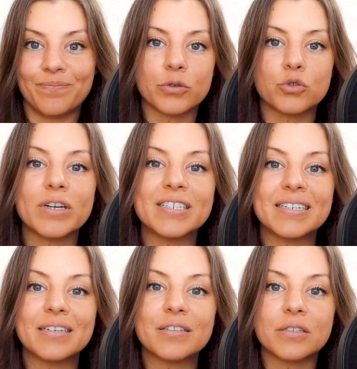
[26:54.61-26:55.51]
So
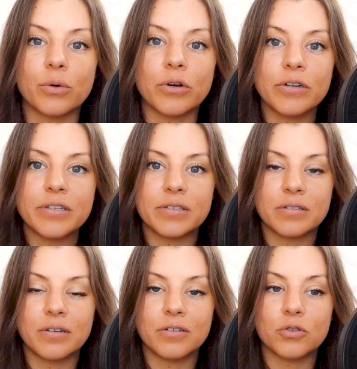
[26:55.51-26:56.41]
trusting in
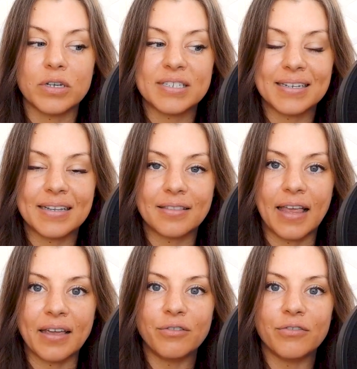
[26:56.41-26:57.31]
source, trusting in
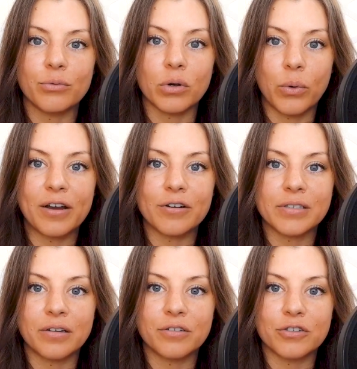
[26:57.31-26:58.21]
life
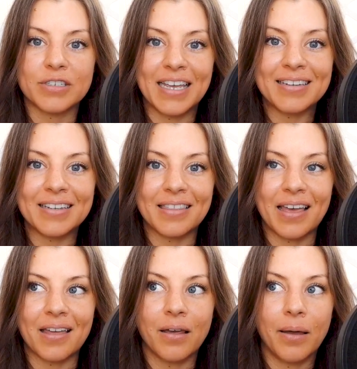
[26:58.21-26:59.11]
requires understanding
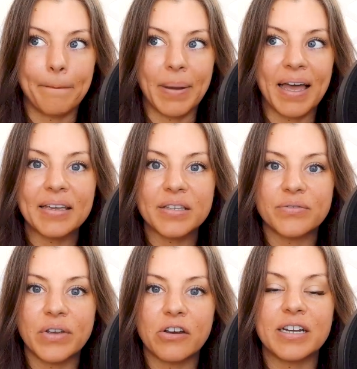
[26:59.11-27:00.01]
that by
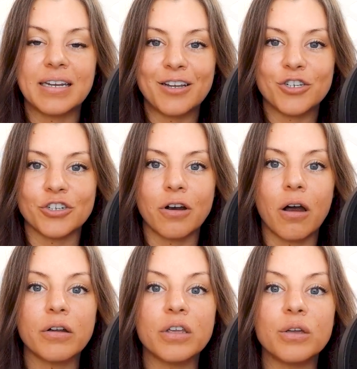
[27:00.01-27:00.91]
its very nature, our